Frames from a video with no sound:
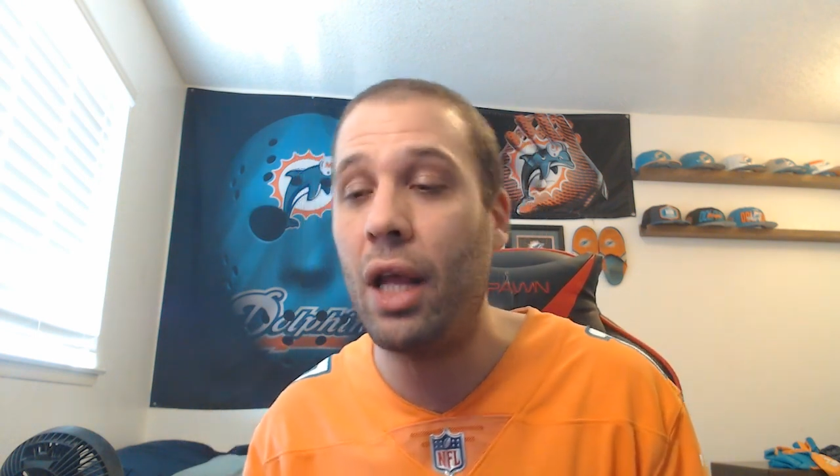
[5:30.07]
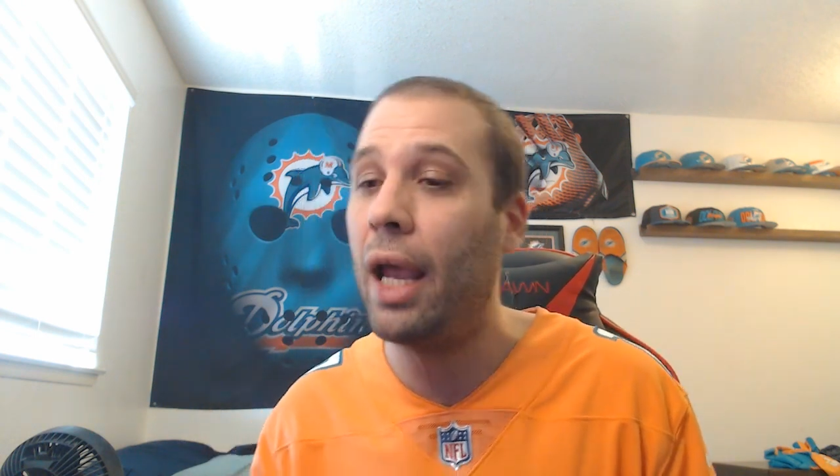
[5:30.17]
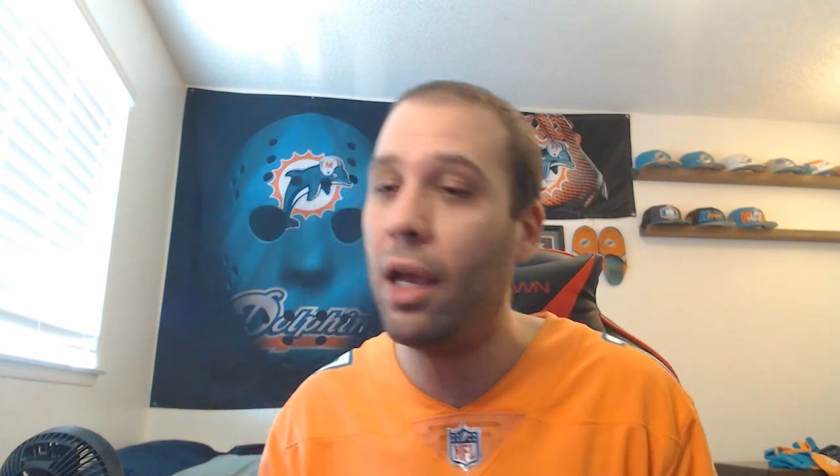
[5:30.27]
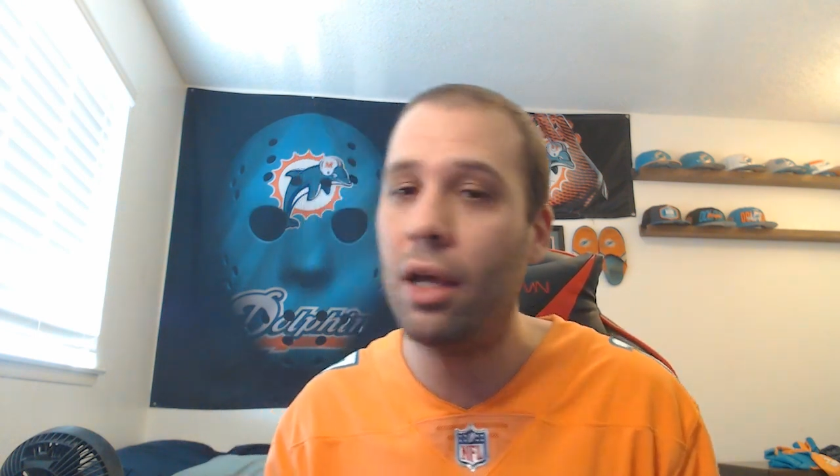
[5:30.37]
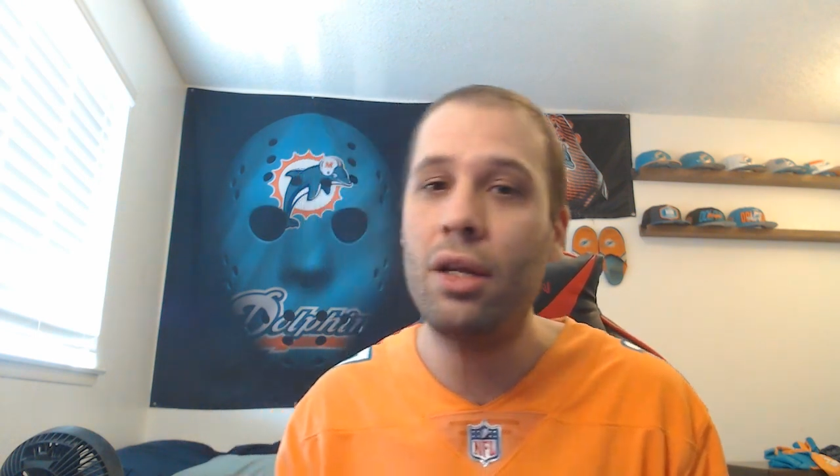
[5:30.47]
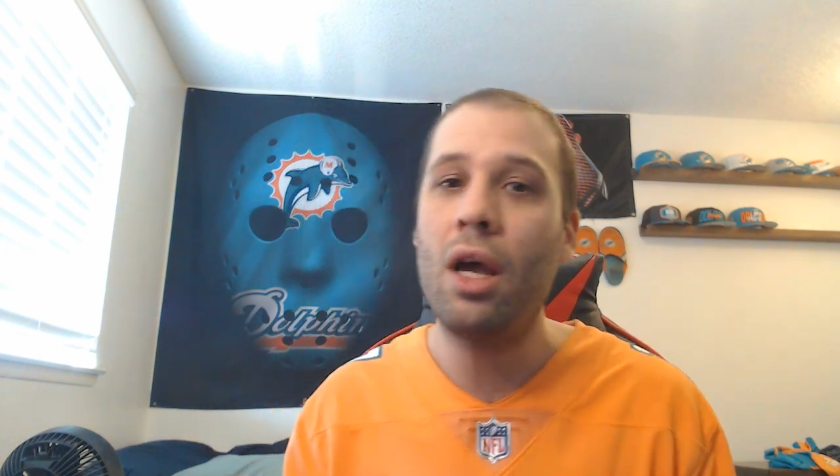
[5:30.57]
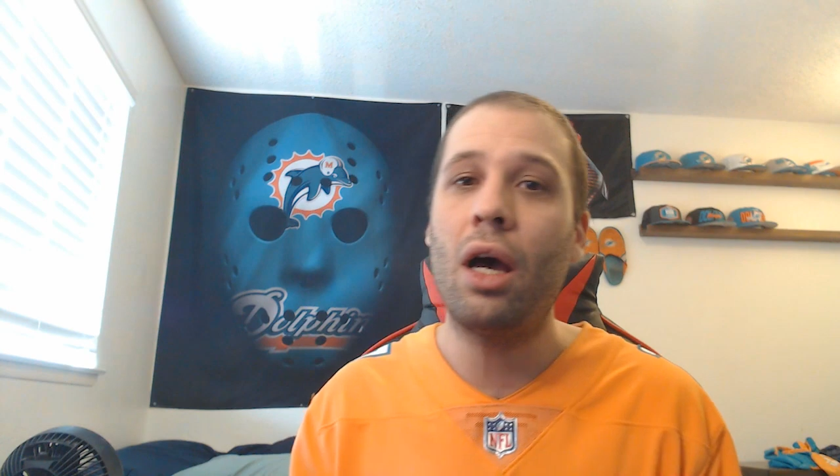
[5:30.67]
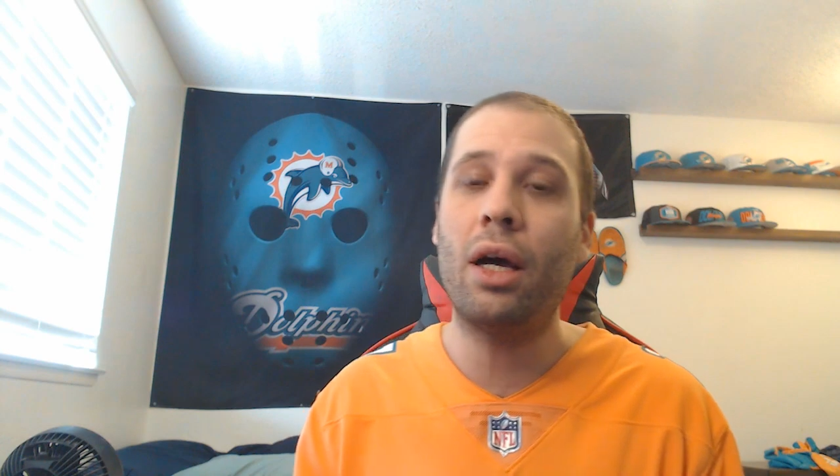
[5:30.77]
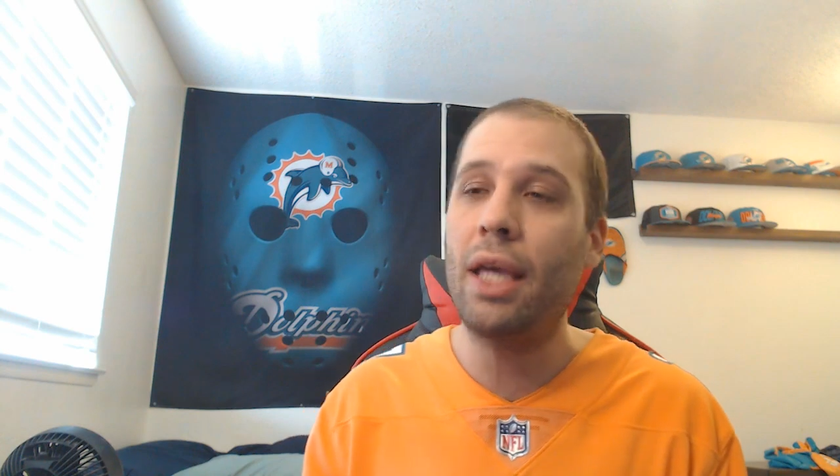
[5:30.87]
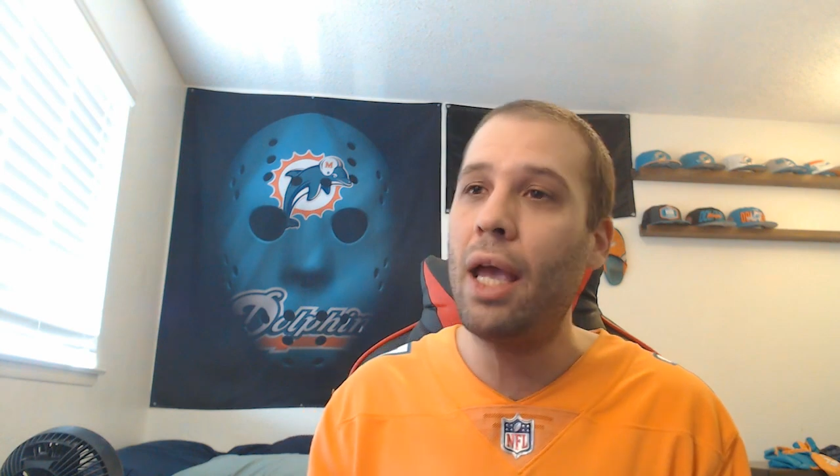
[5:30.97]
And
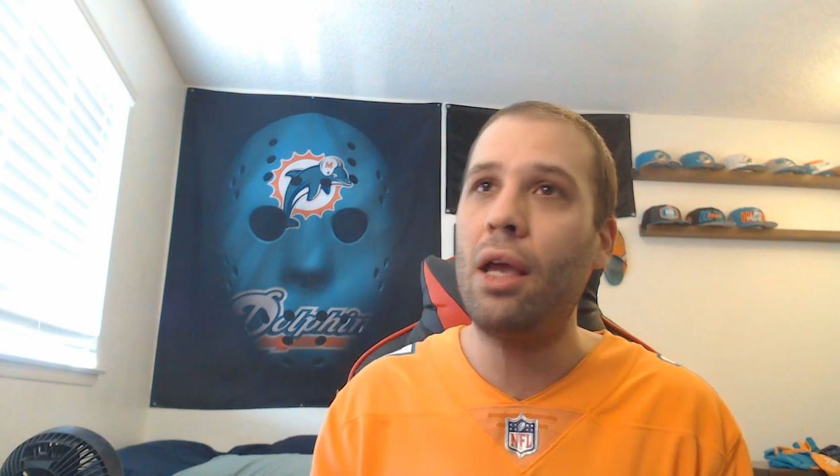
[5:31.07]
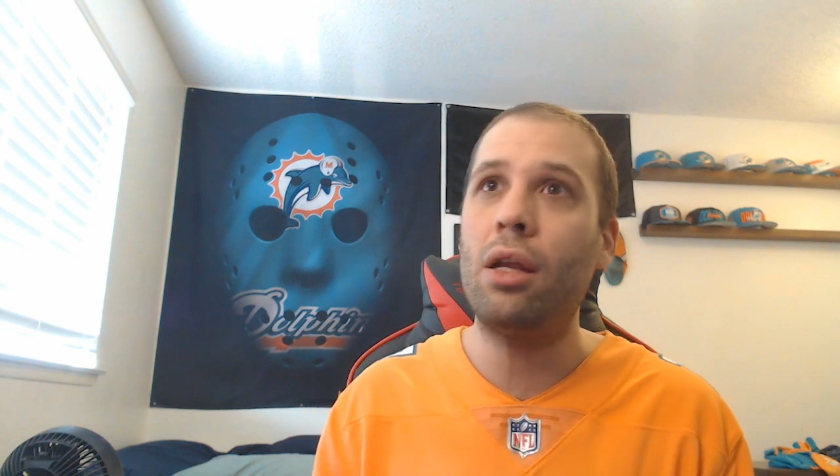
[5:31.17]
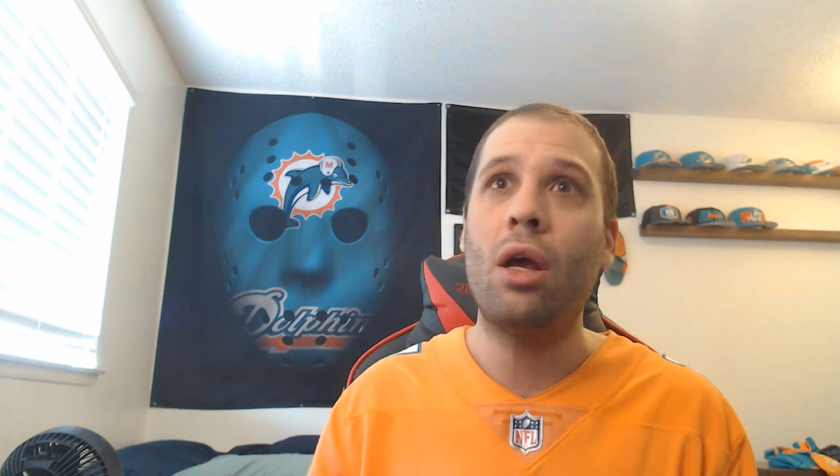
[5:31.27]
again,